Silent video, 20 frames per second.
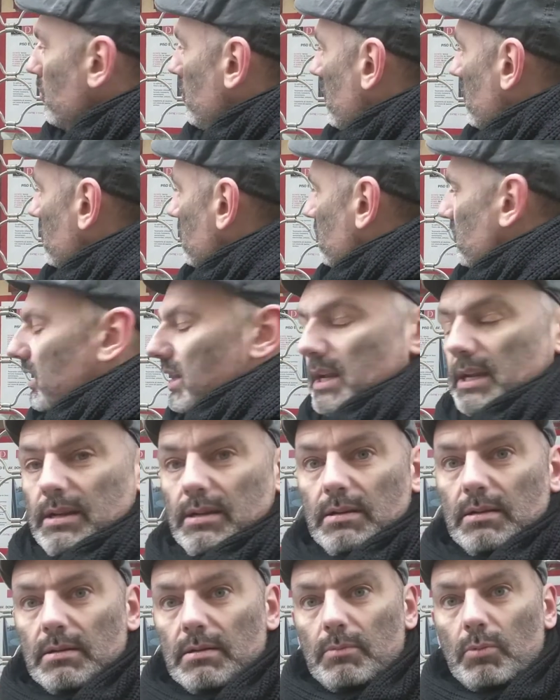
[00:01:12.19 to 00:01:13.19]

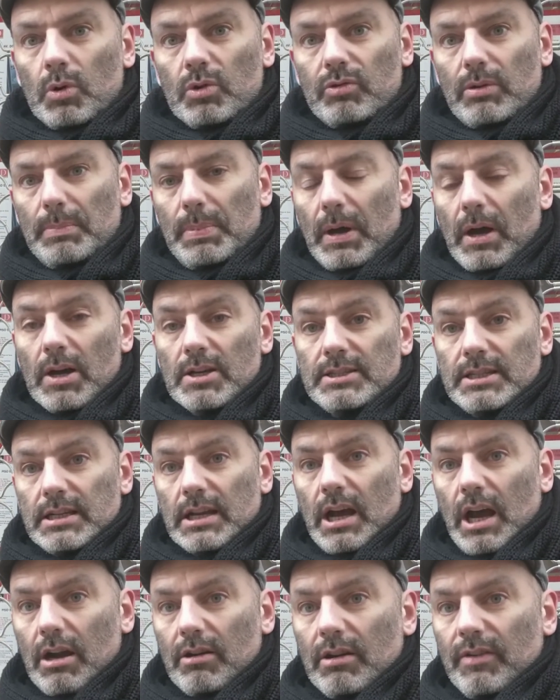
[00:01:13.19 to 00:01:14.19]
wandering wandering past in a
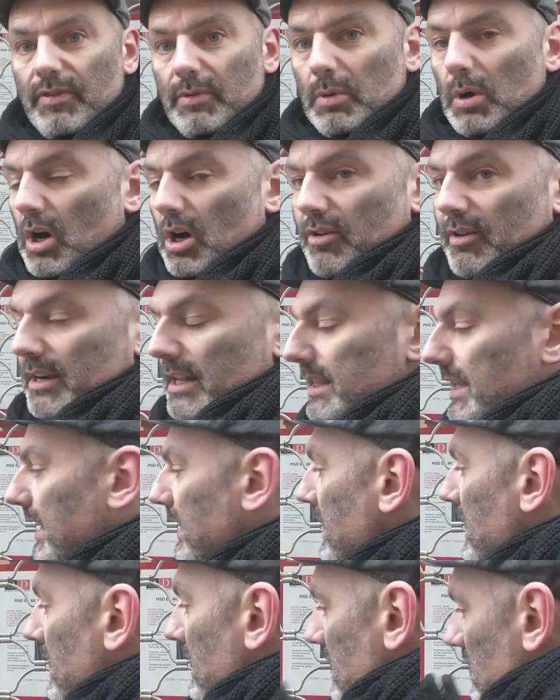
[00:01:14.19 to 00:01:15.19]
hurry for work or anything,
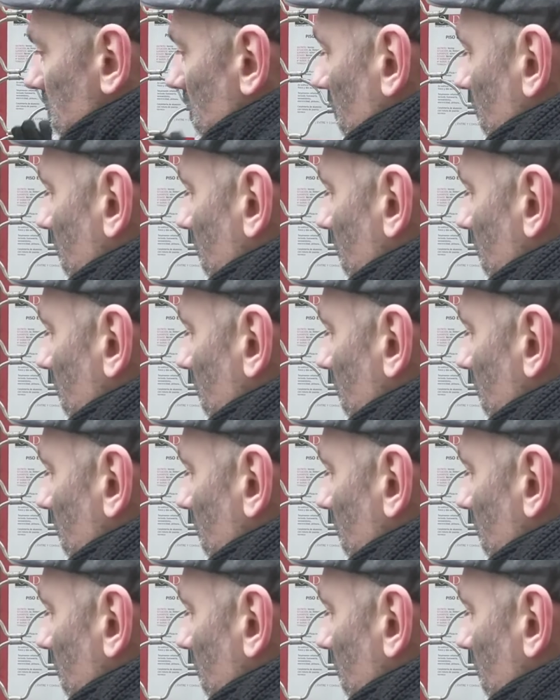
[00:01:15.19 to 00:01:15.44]
there's not